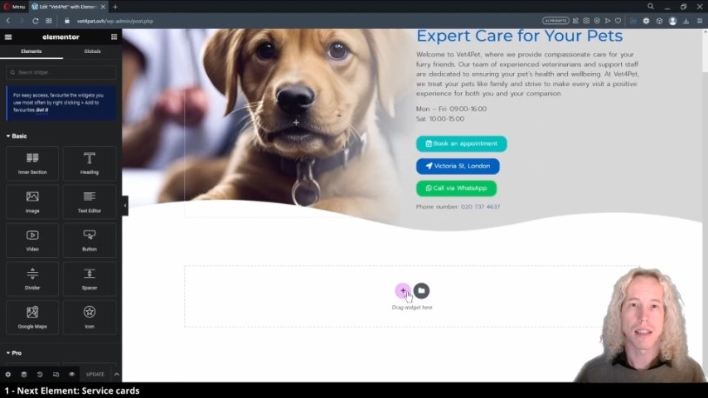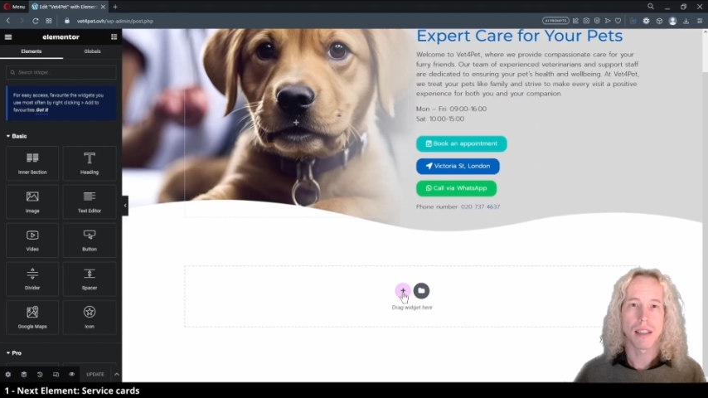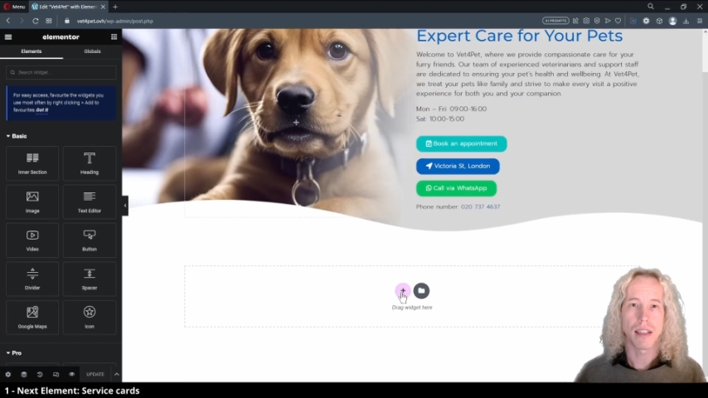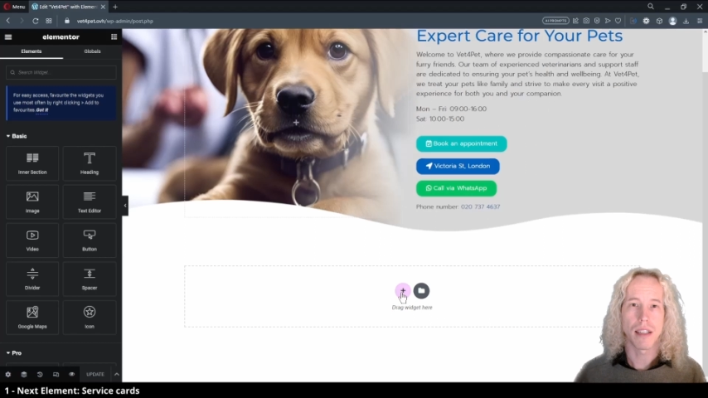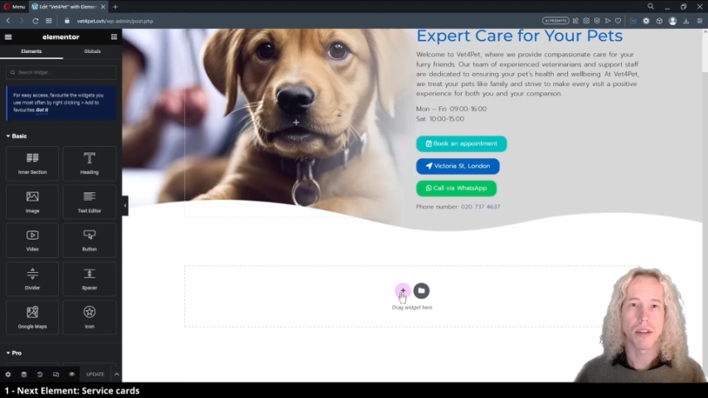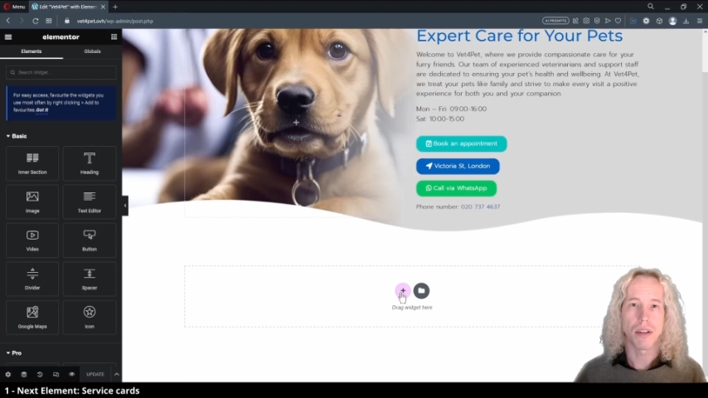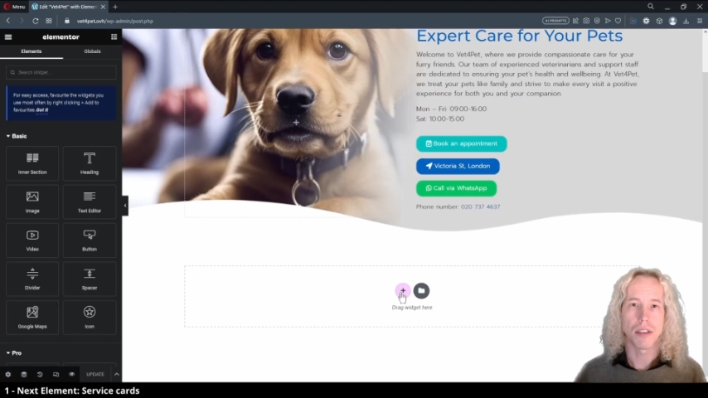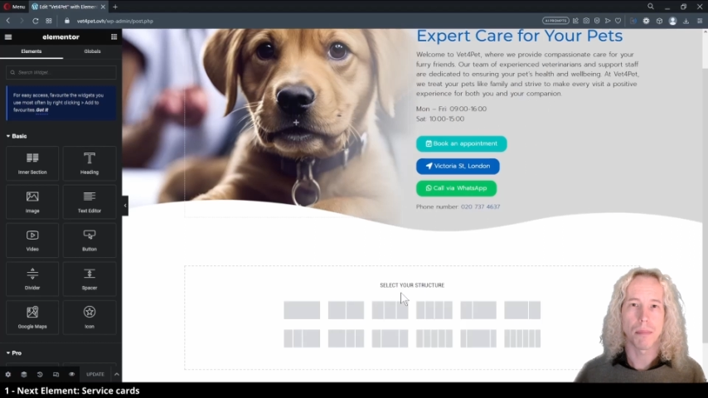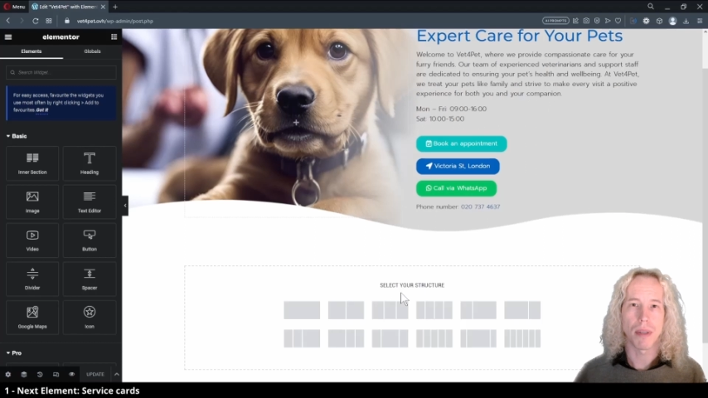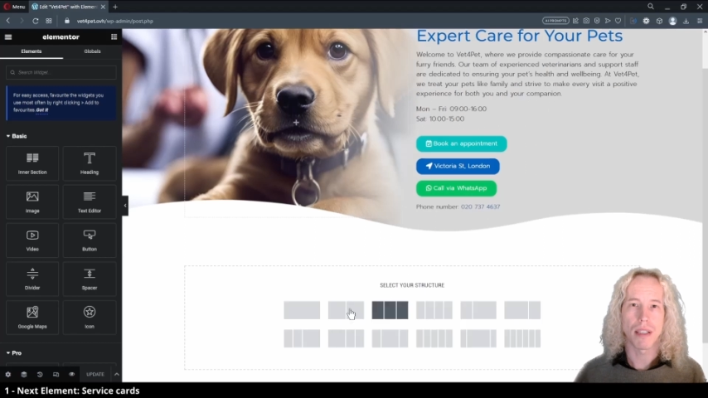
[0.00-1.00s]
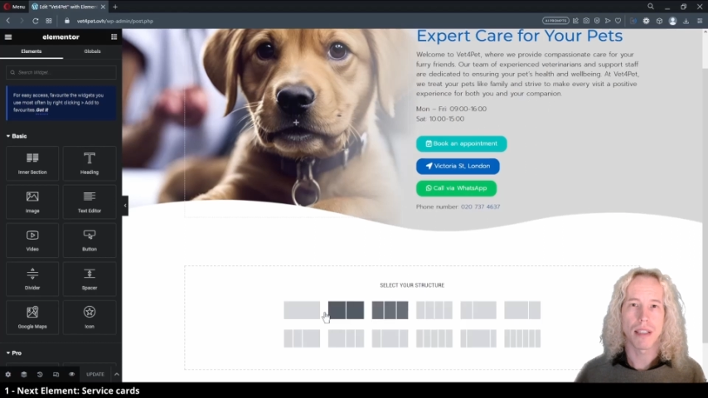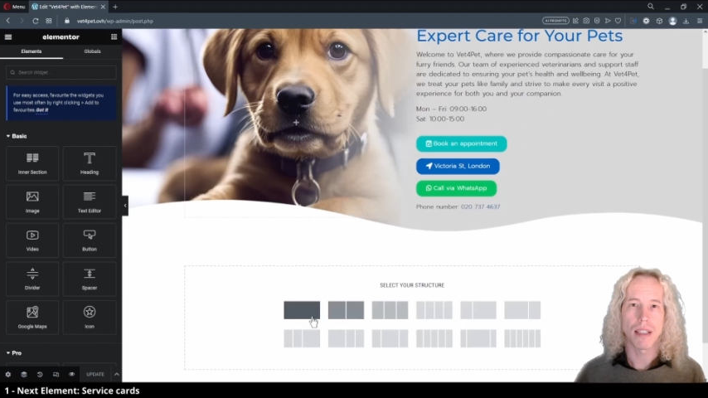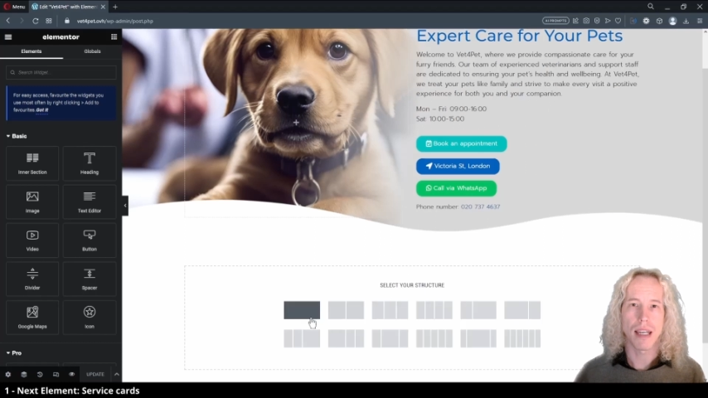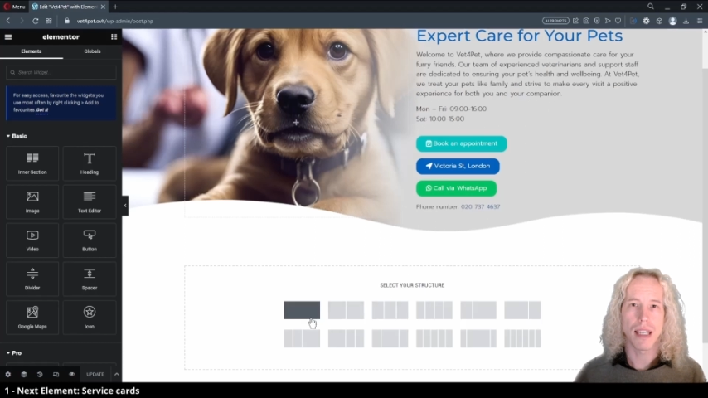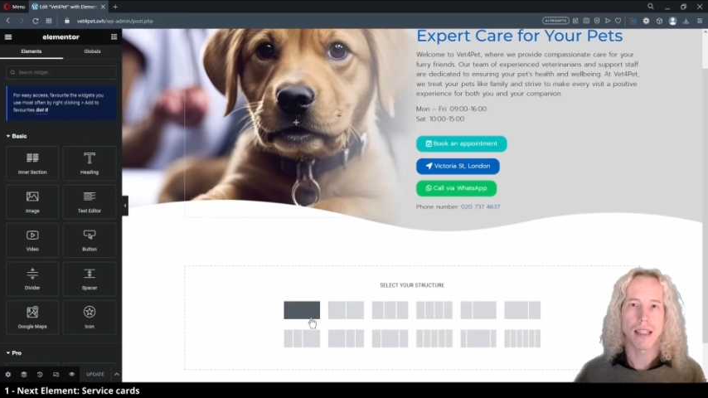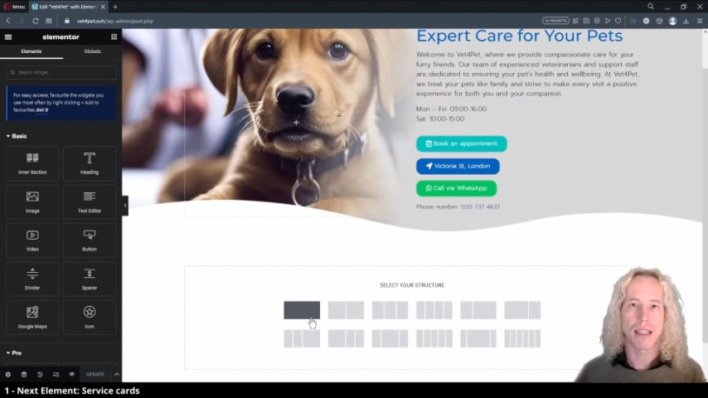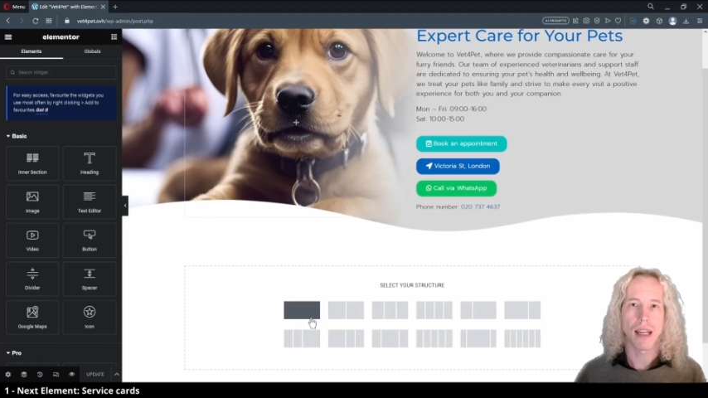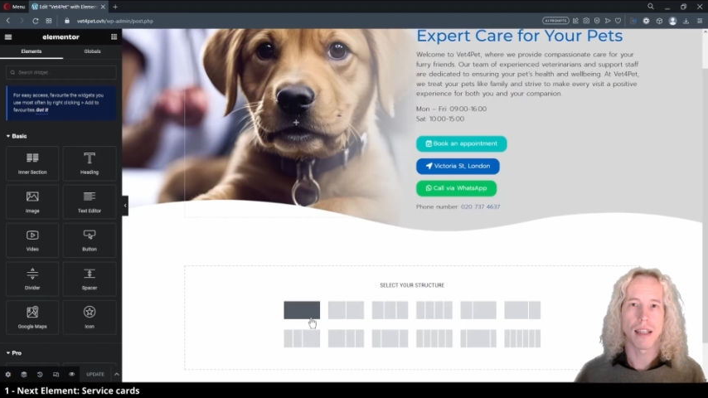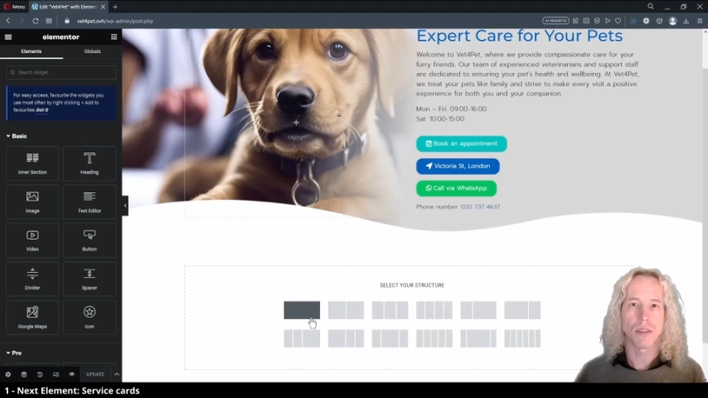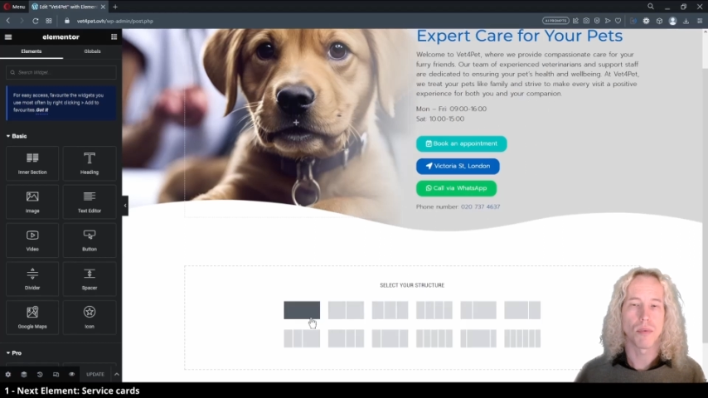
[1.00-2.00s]
click on the plus sign and
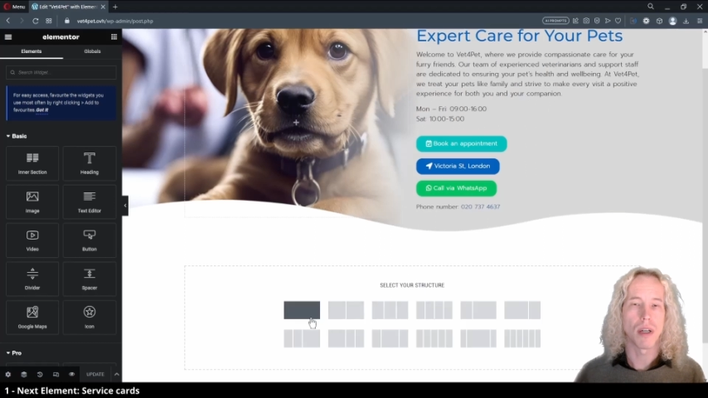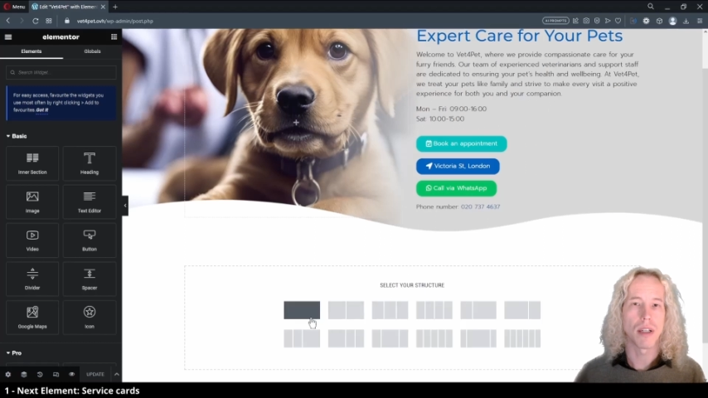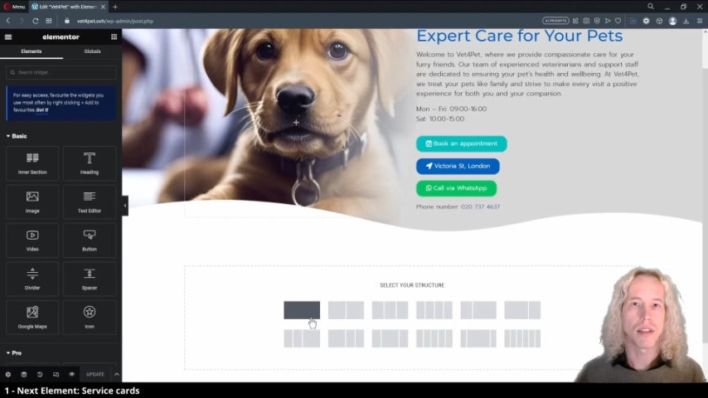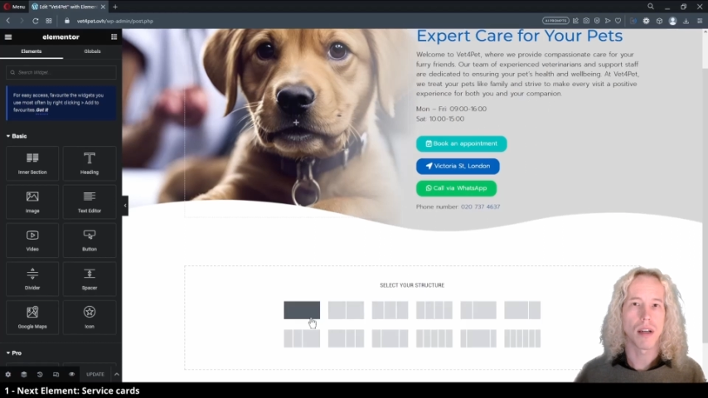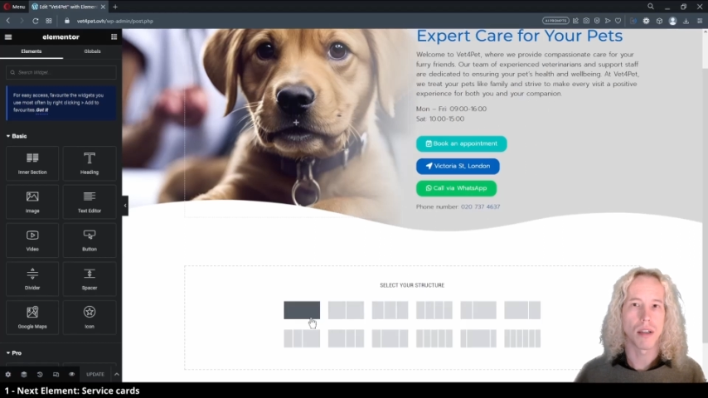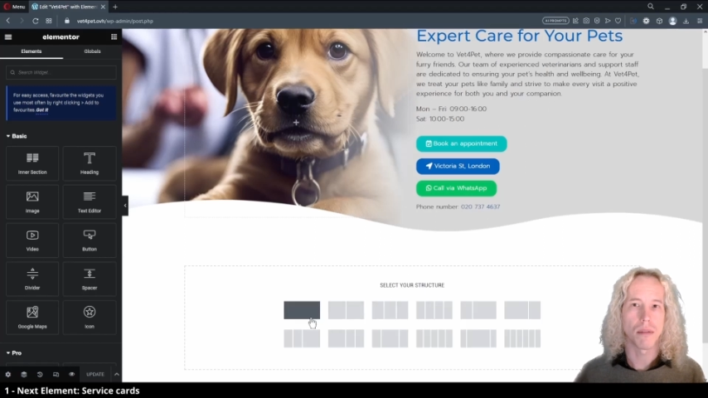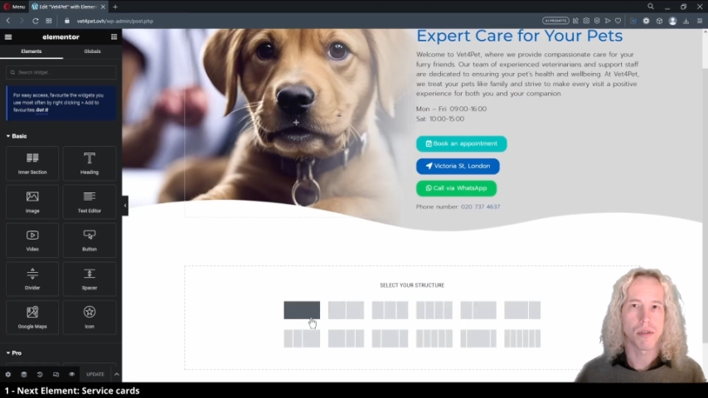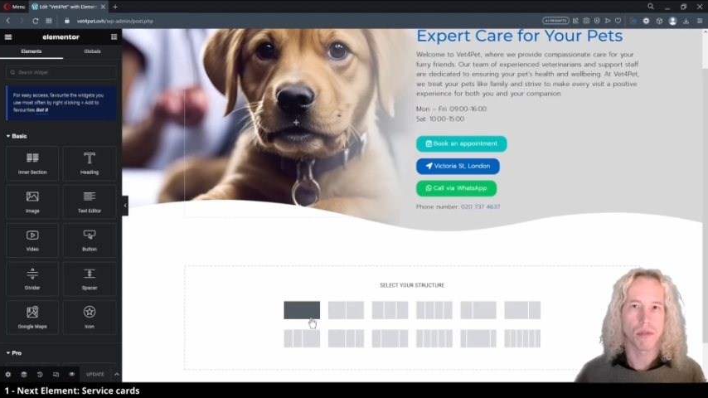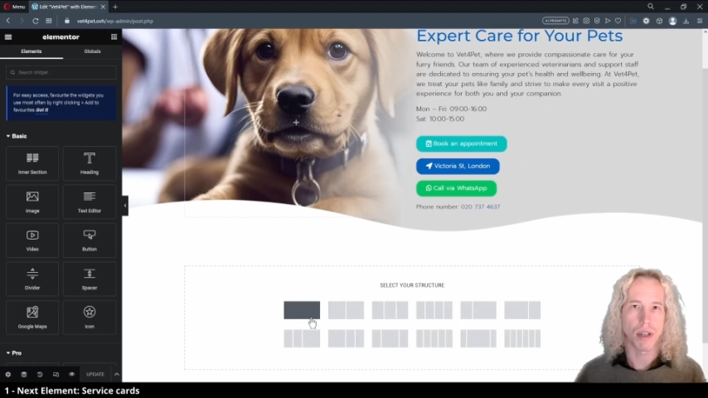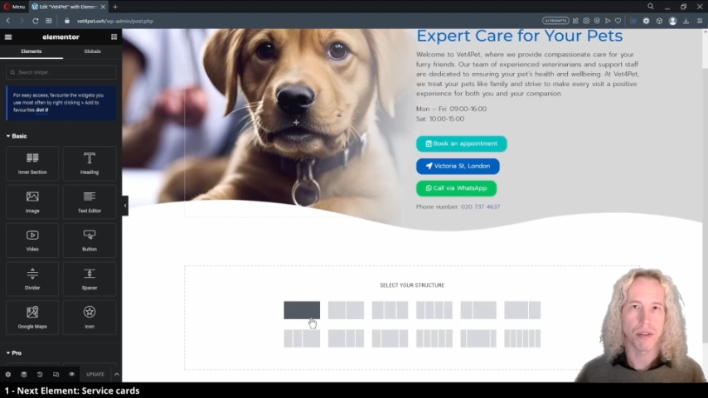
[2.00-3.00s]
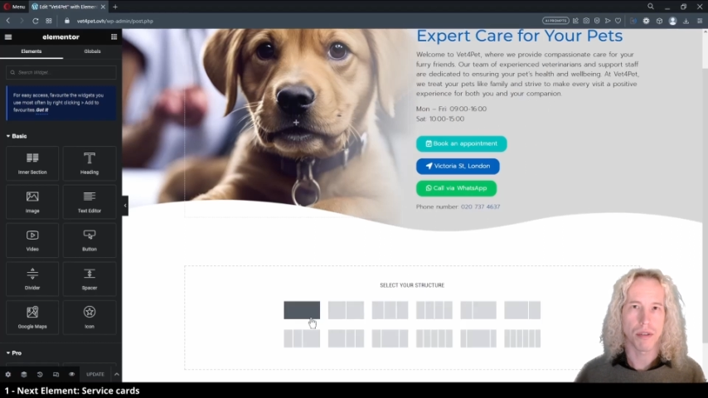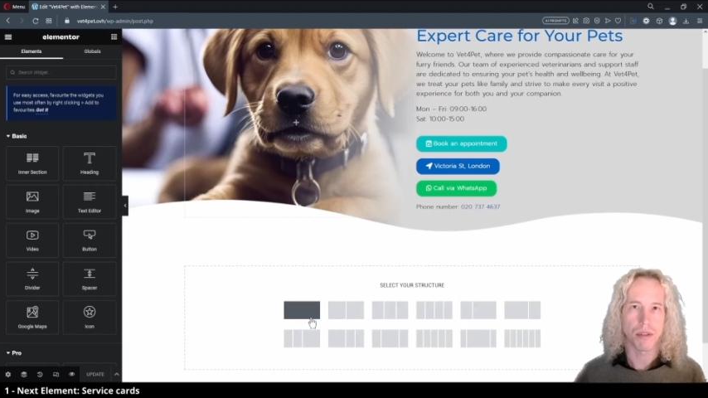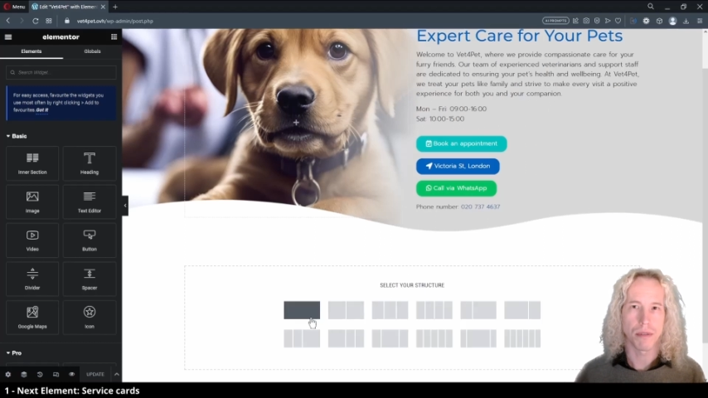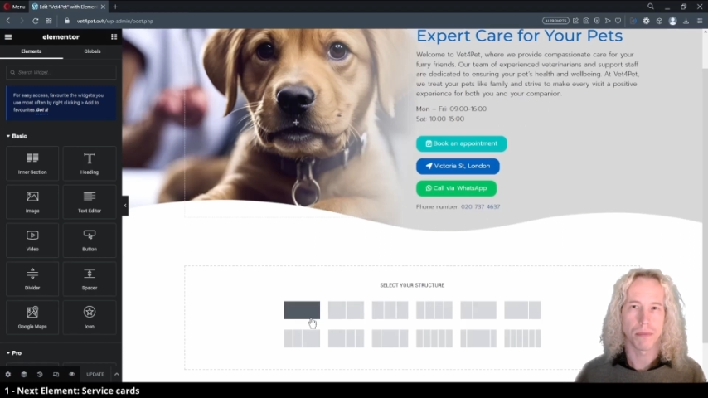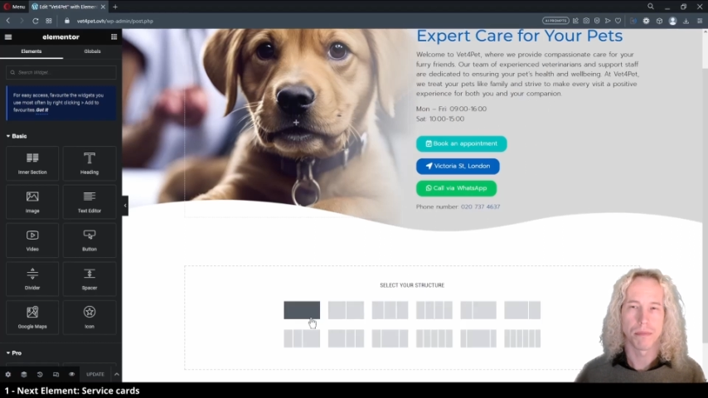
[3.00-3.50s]
select one column structure.